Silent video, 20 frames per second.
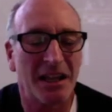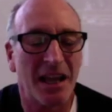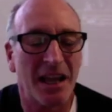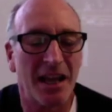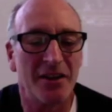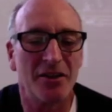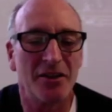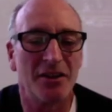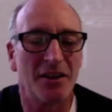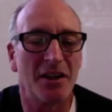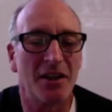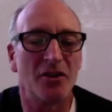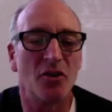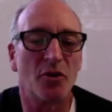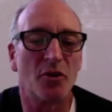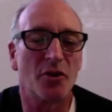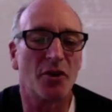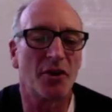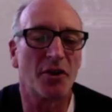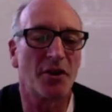And
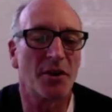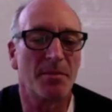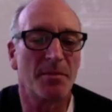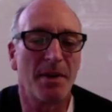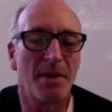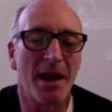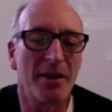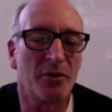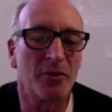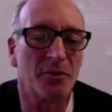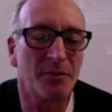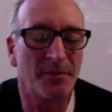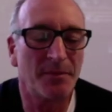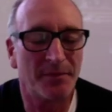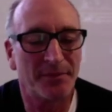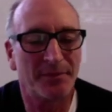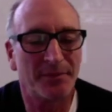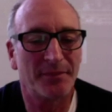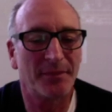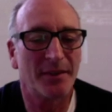you're not on the panel
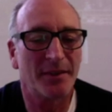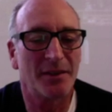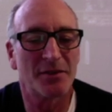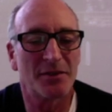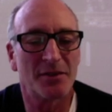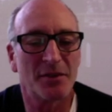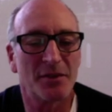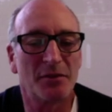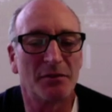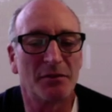yourself?